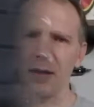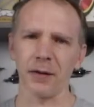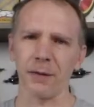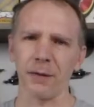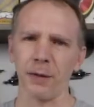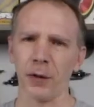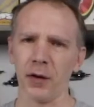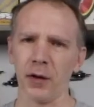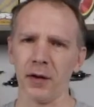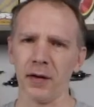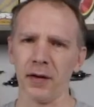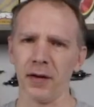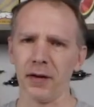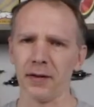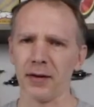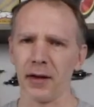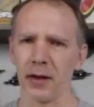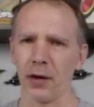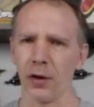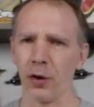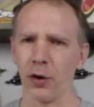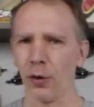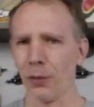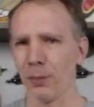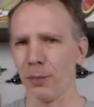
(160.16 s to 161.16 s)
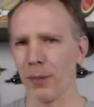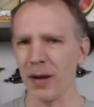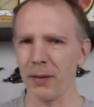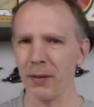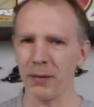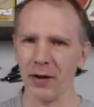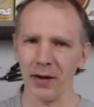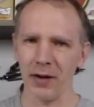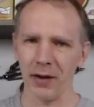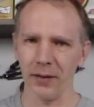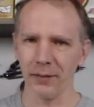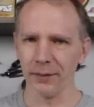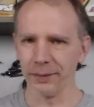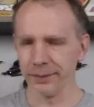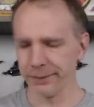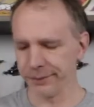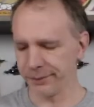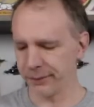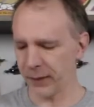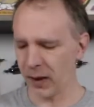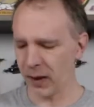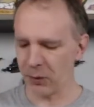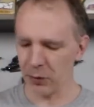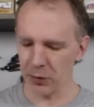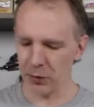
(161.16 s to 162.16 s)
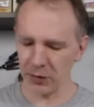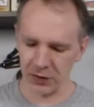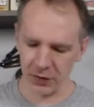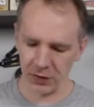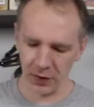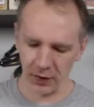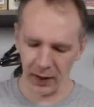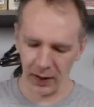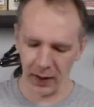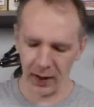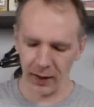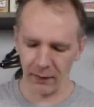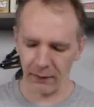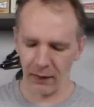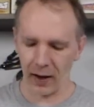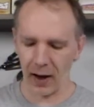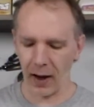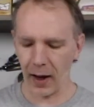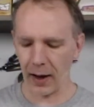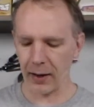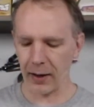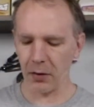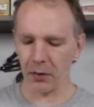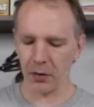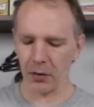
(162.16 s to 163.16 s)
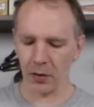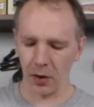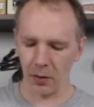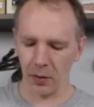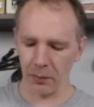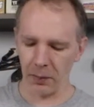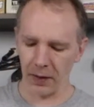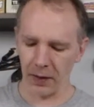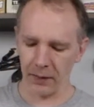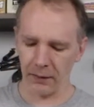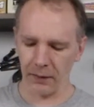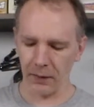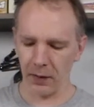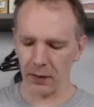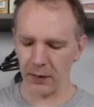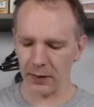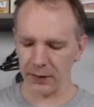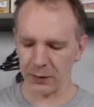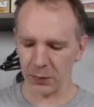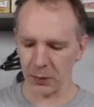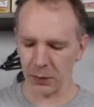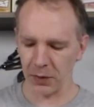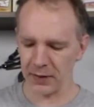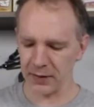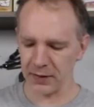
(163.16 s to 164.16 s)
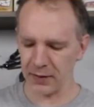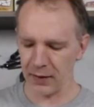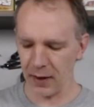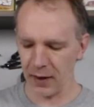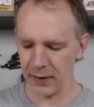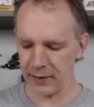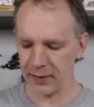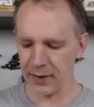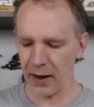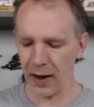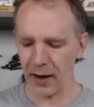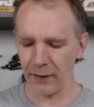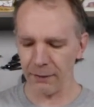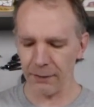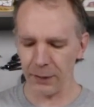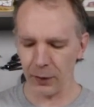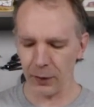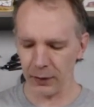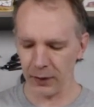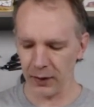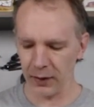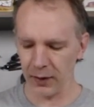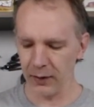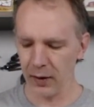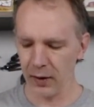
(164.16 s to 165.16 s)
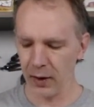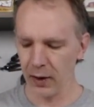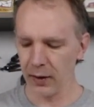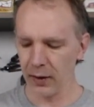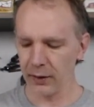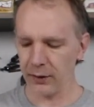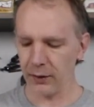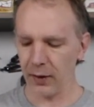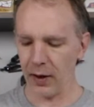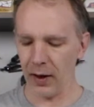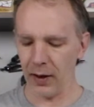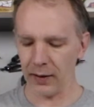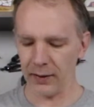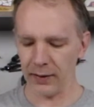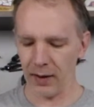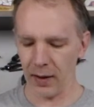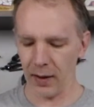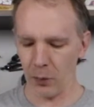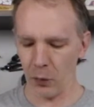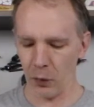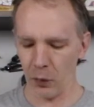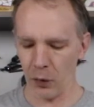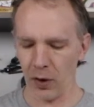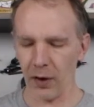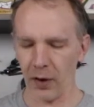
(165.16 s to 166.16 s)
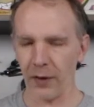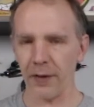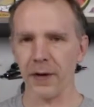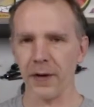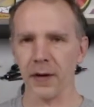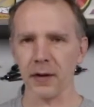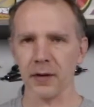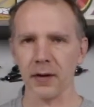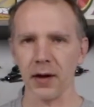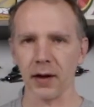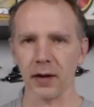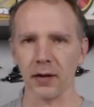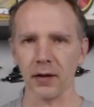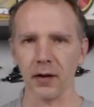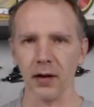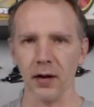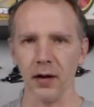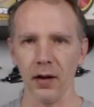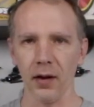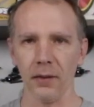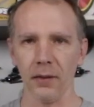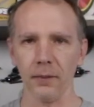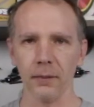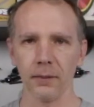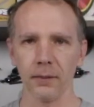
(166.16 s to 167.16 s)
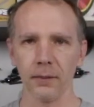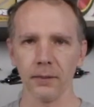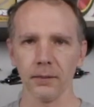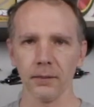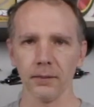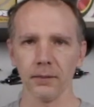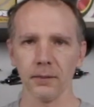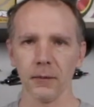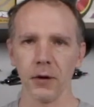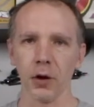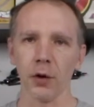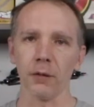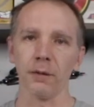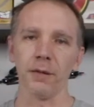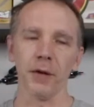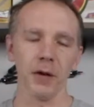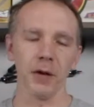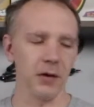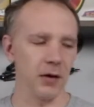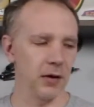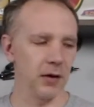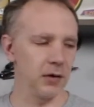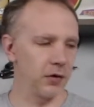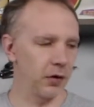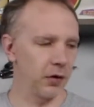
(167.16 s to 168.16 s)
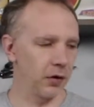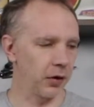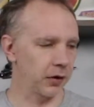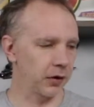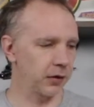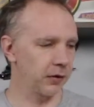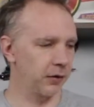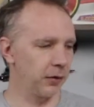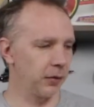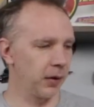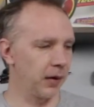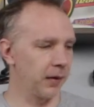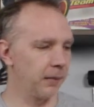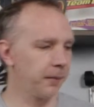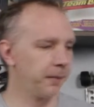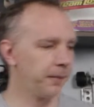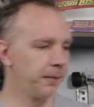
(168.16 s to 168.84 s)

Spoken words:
to fill in the antenna hole. Maybe we should have. I don't know. But on this one, it's not filled in, so it has that more authentic, you know, vintage look to it.